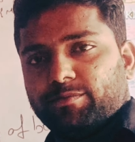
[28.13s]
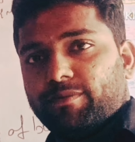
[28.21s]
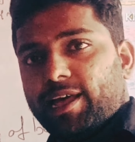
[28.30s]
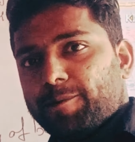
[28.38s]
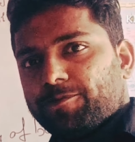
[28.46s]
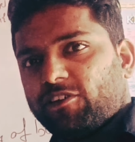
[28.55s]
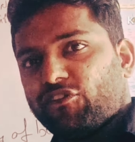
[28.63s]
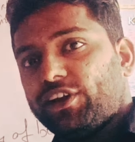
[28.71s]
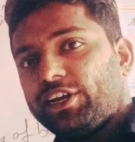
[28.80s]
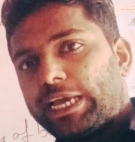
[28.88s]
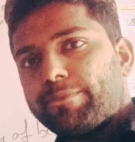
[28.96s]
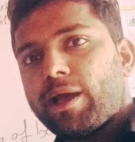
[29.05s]
Maps. Our
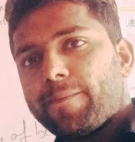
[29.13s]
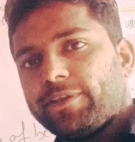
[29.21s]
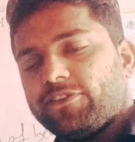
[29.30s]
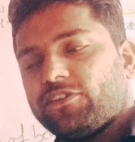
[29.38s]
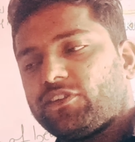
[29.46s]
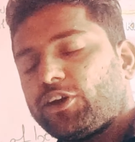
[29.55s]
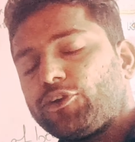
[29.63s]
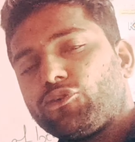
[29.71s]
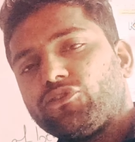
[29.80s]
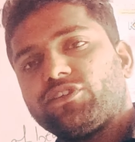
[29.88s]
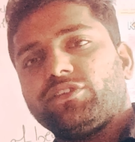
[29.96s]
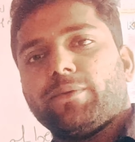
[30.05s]
India map is
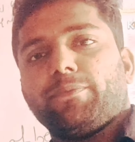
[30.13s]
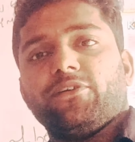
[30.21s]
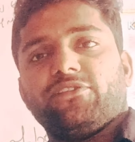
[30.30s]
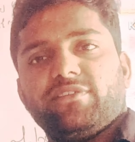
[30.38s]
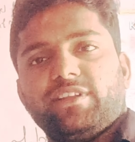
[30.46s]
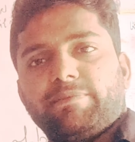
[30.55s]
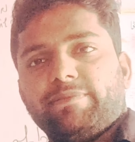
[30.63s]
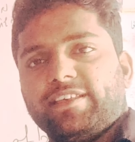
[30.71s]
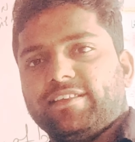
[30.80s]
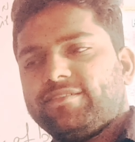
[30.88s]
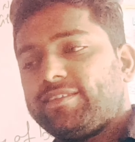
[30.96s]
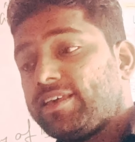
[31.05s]
introduced. The person name
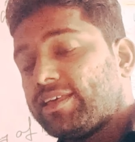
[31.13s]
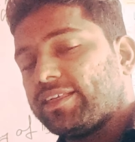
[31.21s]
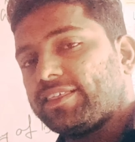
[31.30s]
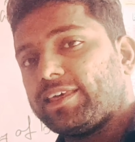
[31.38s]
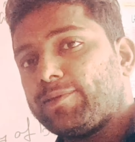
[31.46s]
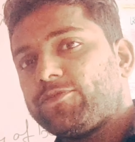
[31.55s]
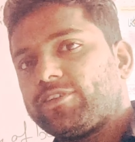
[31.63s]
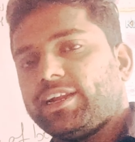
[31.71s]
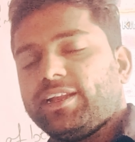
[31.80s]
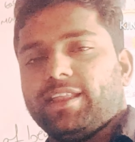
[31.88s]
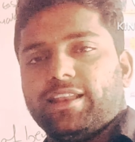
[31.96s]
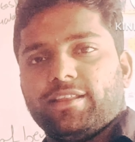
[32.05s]
is James
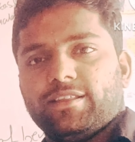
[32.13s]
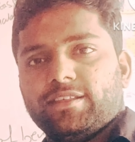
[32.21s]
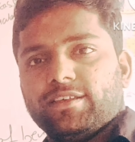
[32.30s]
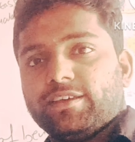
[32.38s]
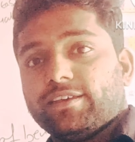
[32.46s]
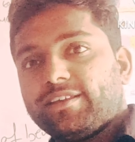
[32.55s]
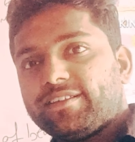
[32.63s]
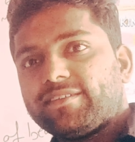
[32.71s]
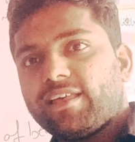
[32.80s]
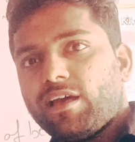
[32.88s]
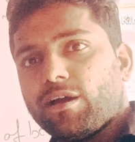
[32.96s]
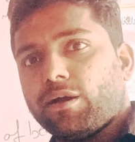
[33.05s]
Linnell. He is
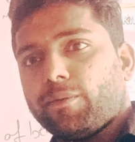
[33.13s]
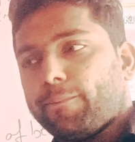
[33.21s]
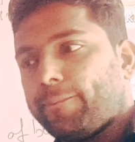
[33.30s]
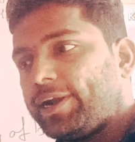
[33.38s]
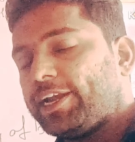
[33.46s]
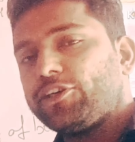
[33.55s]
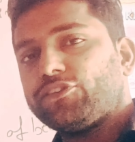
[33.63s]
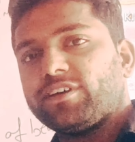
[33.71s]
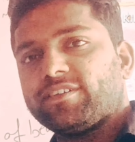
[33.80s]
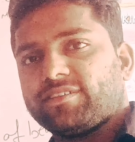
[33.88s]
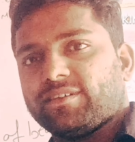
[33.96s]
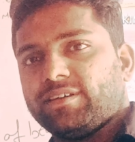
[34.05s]
the
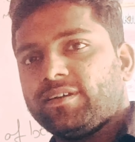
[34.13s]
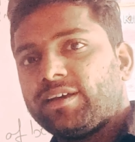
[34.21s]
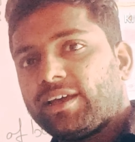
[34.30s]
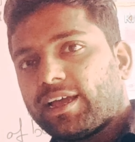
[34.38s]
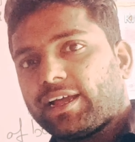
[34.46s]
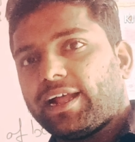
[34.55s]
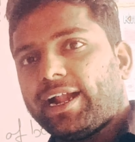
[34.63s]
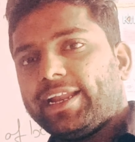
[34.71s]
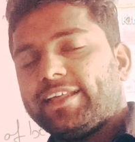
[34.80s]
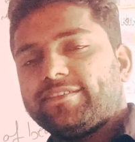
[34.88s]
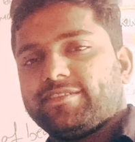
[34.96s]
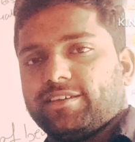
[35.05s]
Britishers'
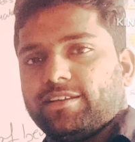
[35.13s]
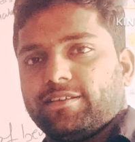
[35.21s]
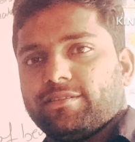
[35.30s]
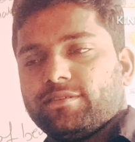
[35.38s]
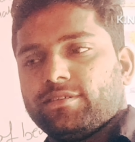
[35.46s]
guidance here.